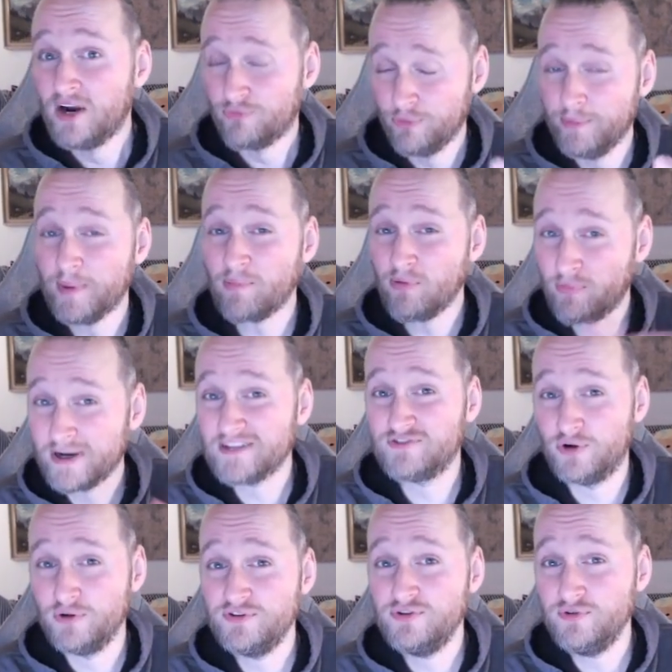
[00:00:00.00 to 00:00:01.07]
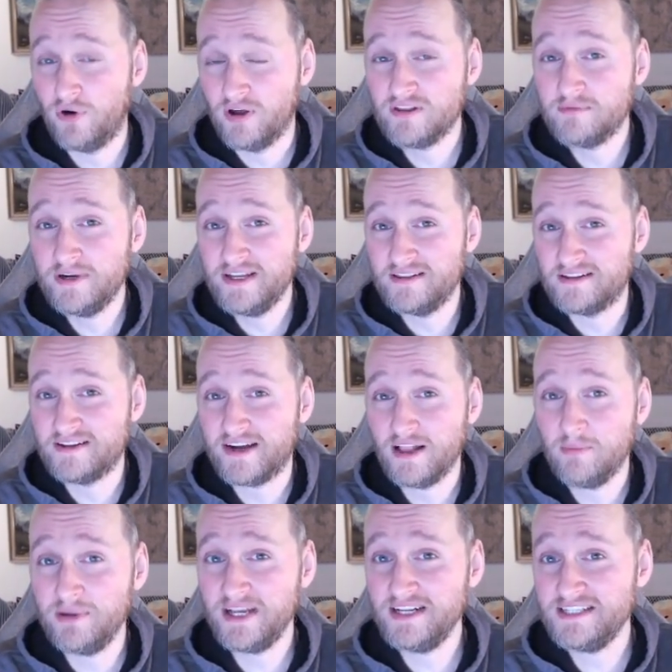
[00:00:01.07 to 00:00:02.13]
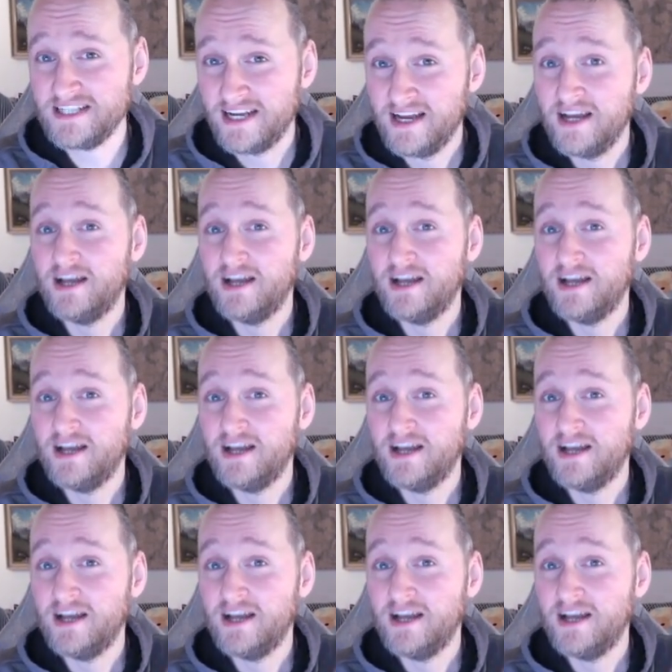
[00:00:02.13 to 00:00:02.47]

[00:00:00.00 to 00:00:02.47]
Remember what I told you all the way in the title page?